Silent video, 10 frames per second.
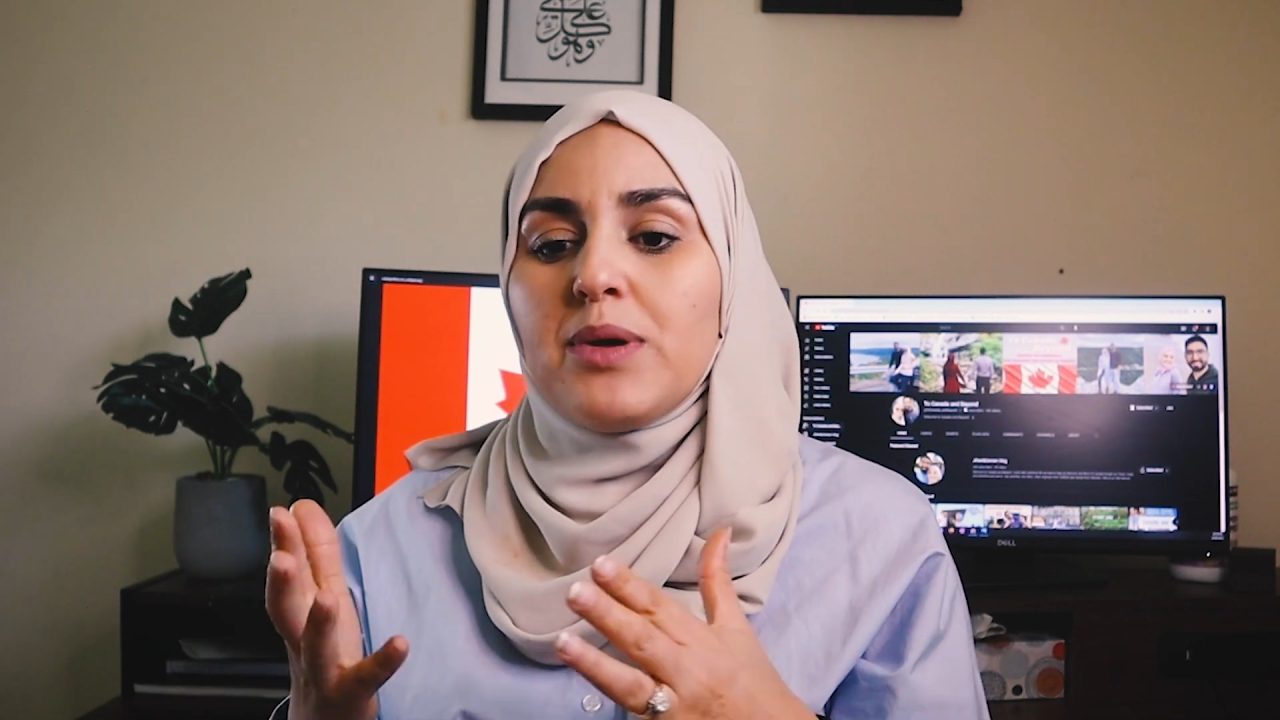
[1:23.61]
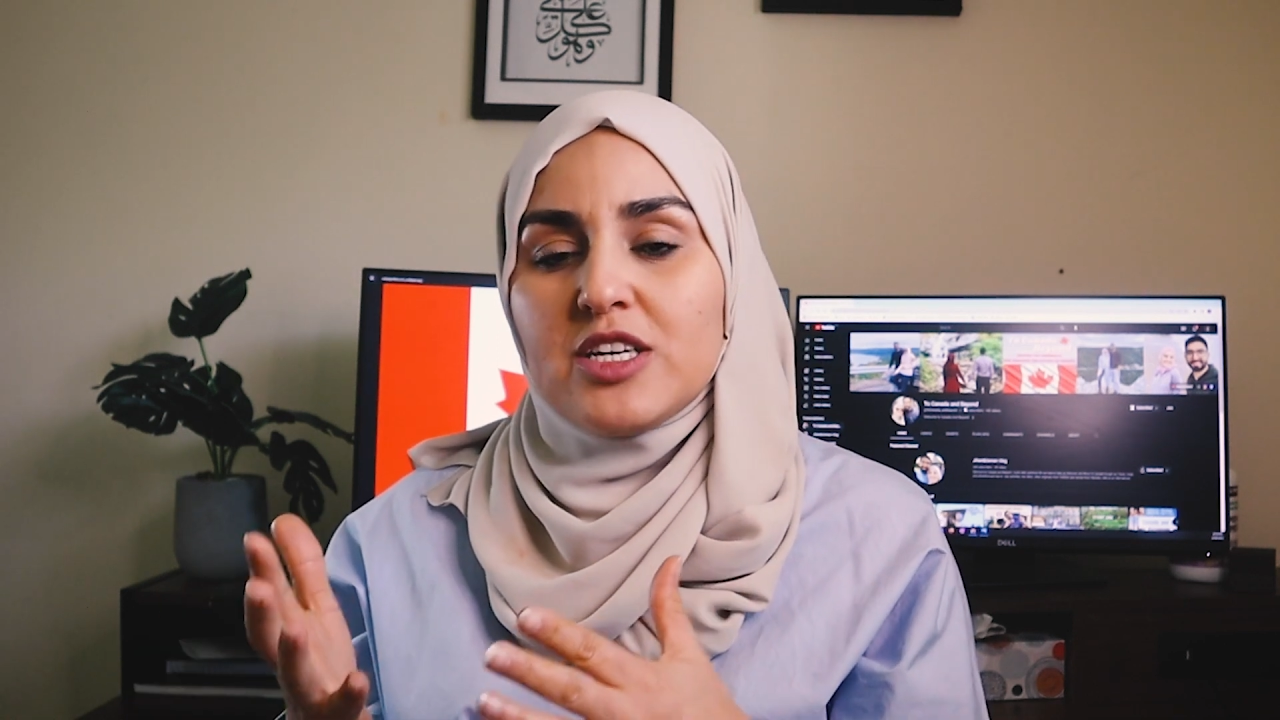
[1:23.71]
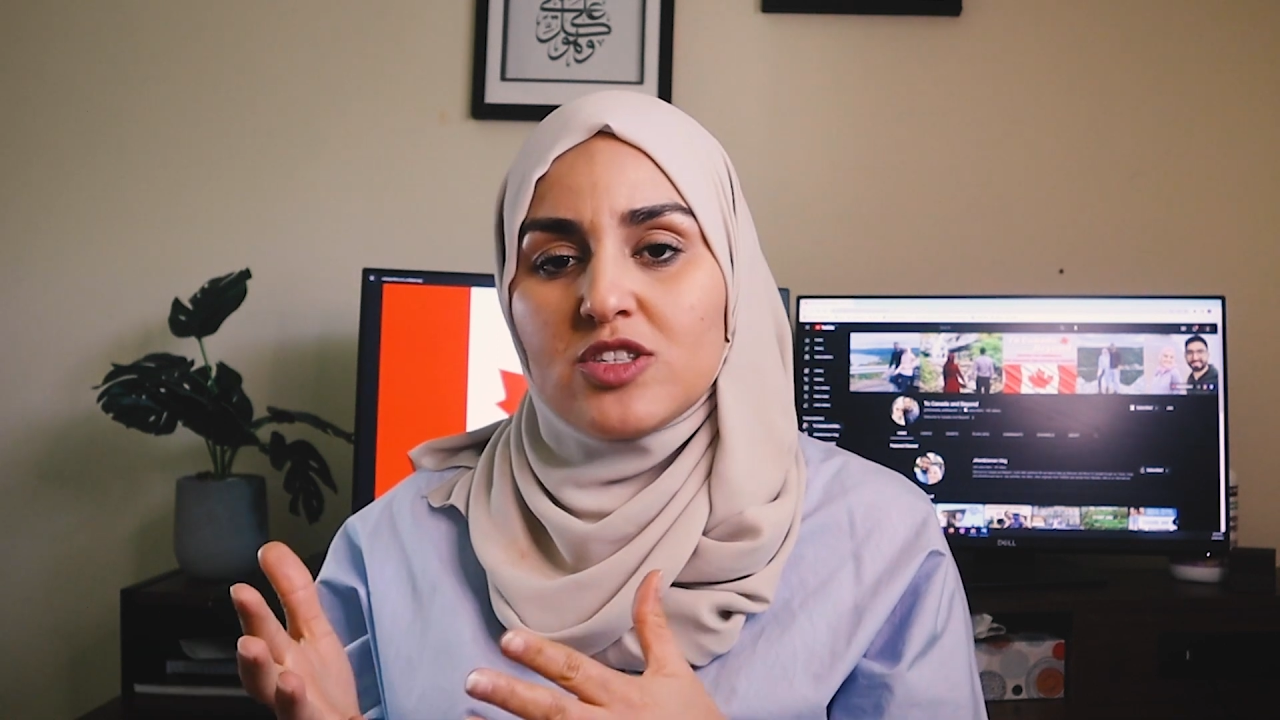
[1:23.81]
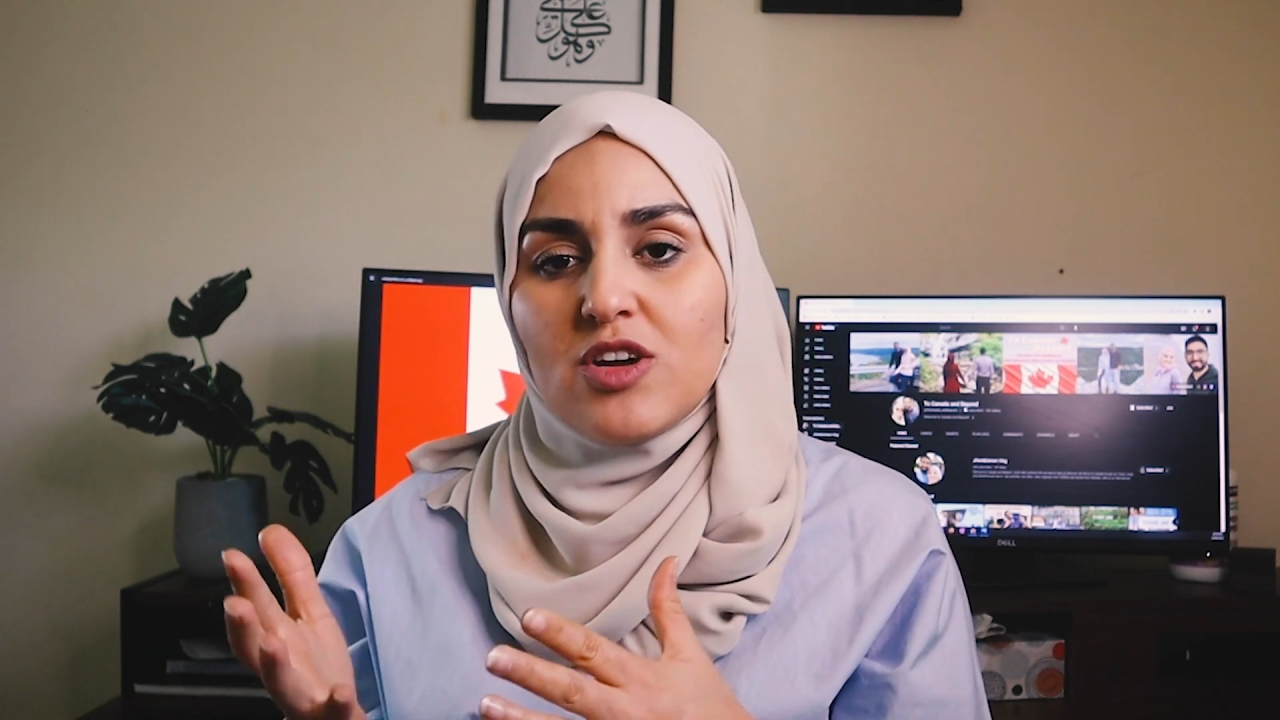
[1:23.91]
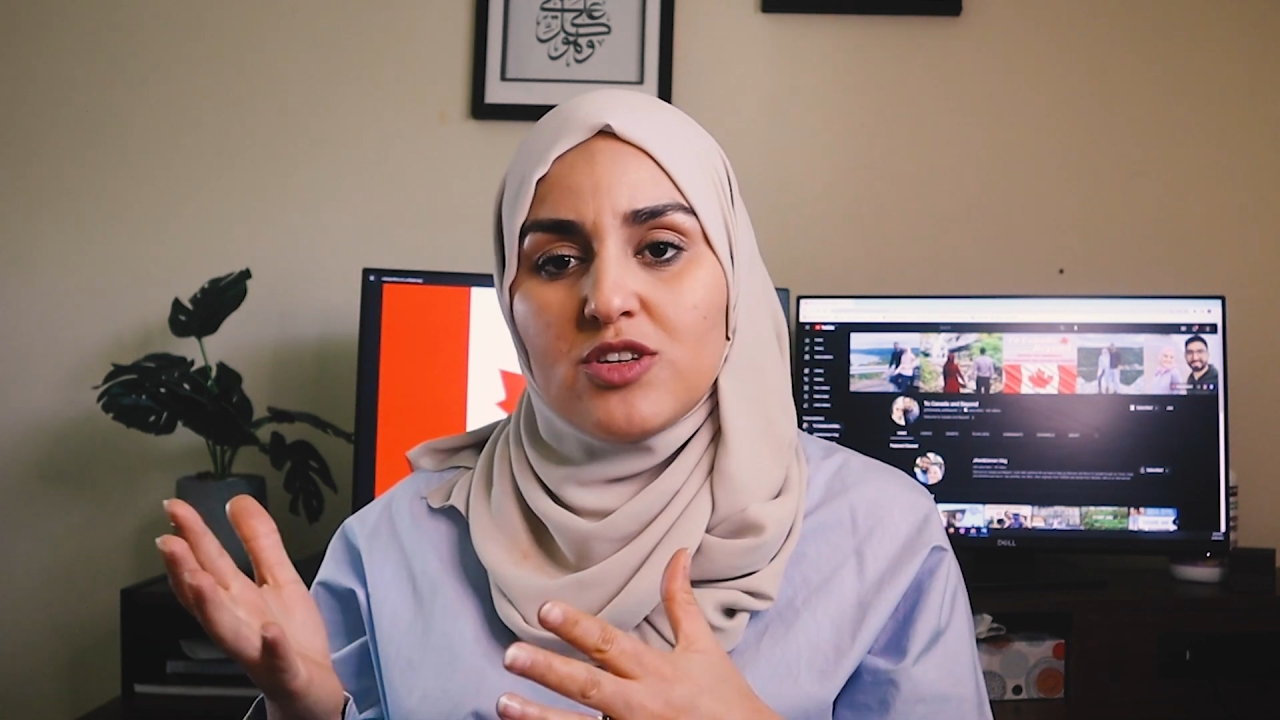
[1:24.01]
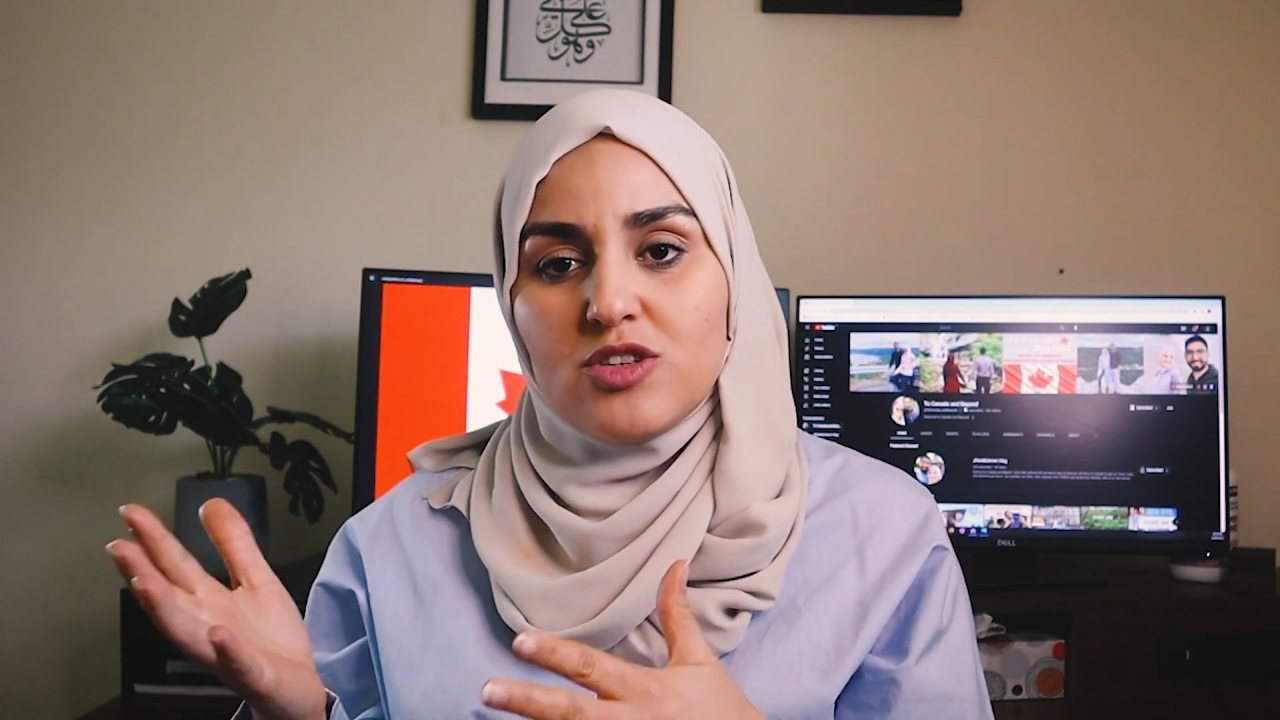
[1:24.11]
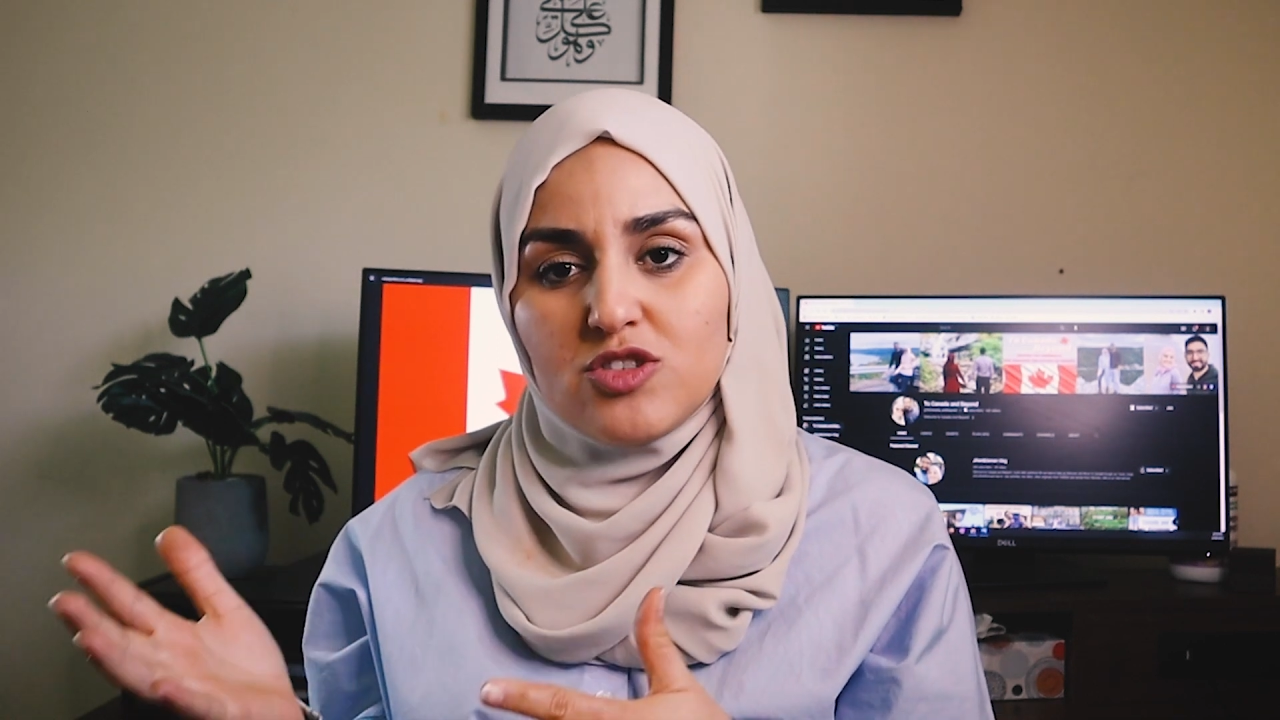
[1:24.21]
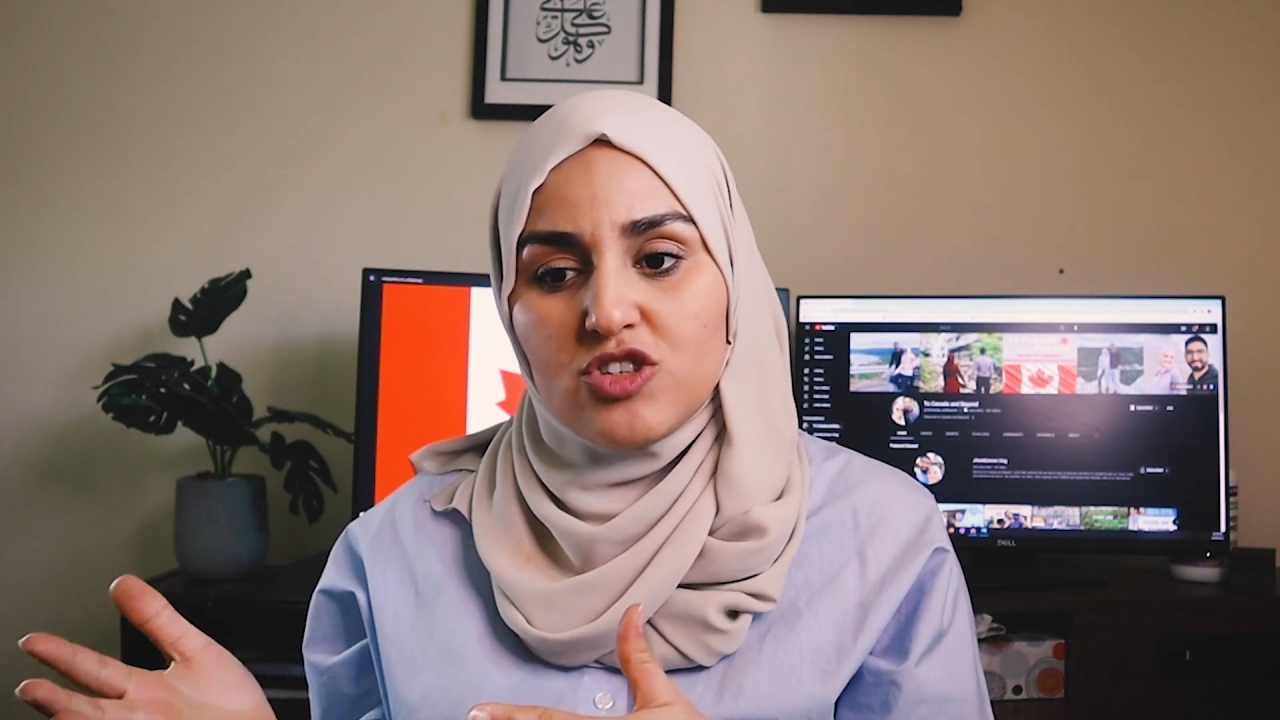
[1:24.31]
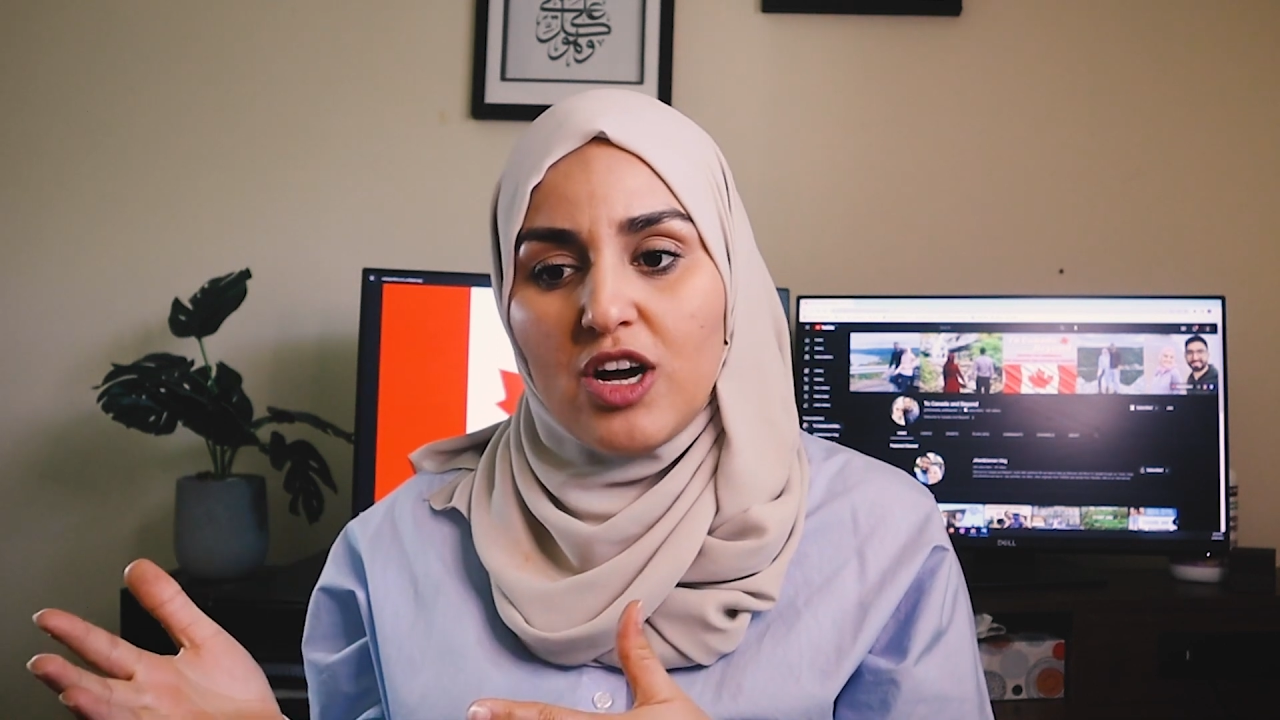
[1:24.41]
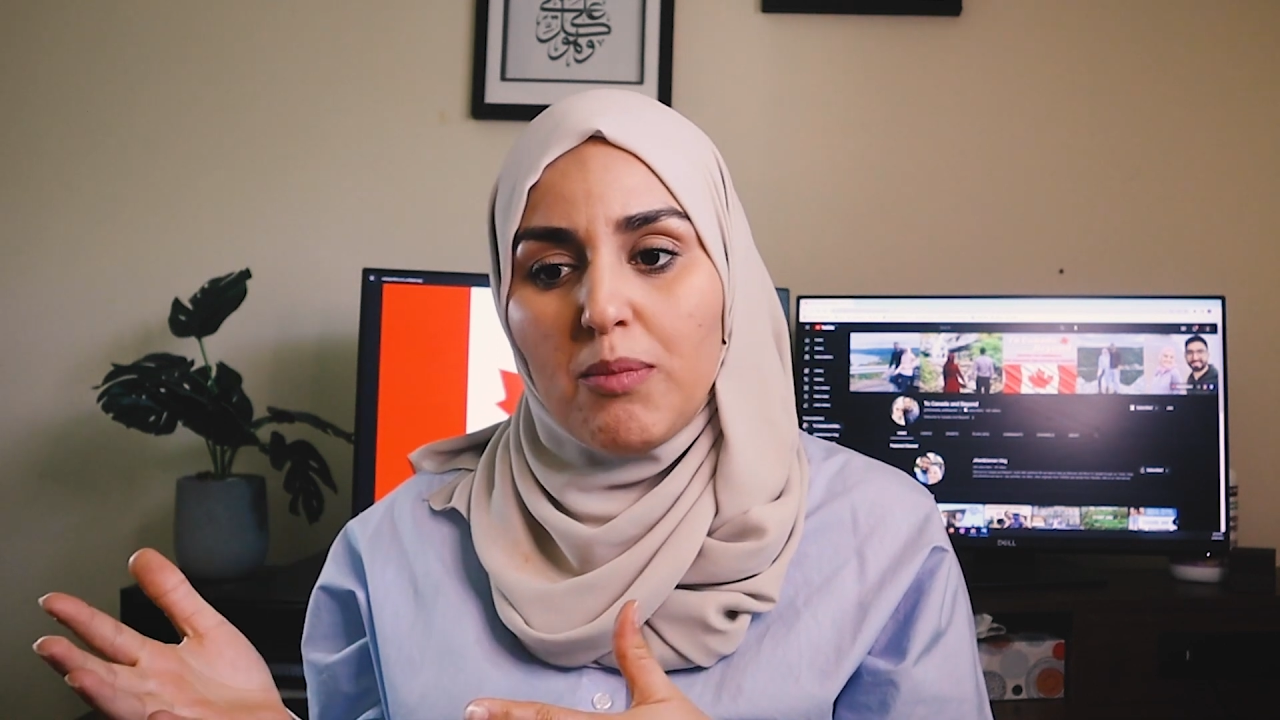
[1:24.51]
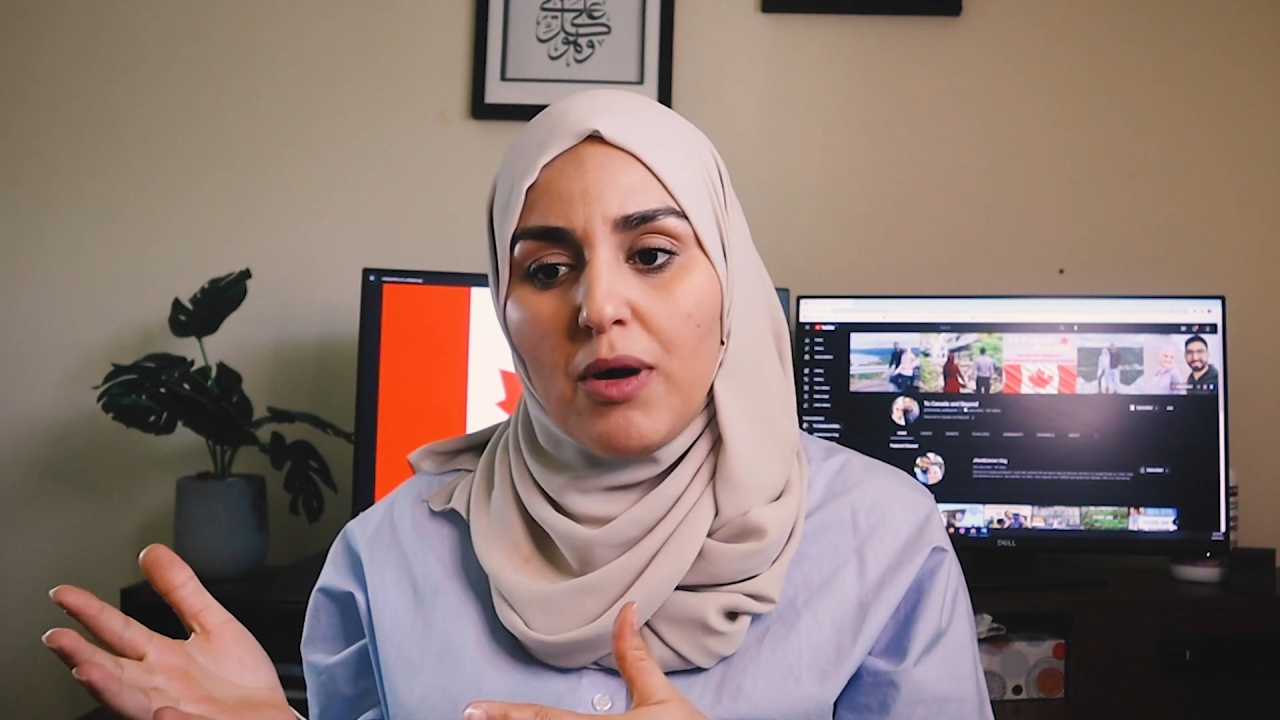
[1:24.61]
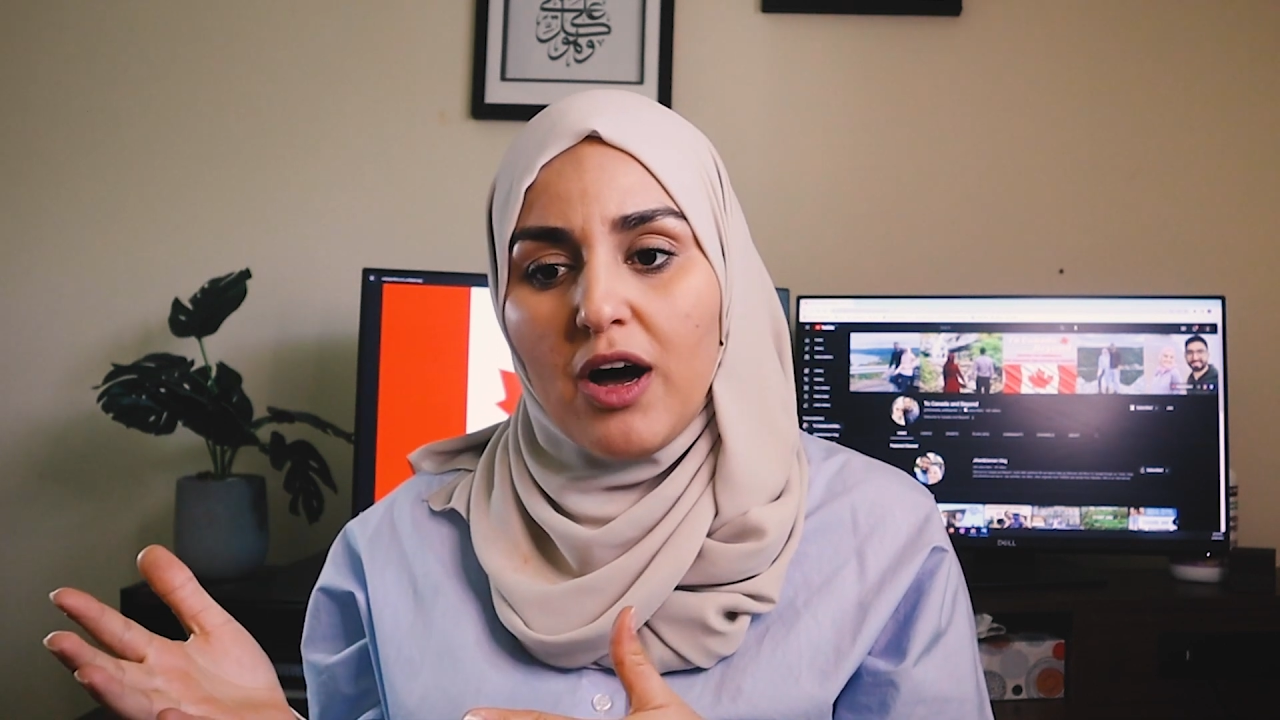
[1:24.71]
based on your job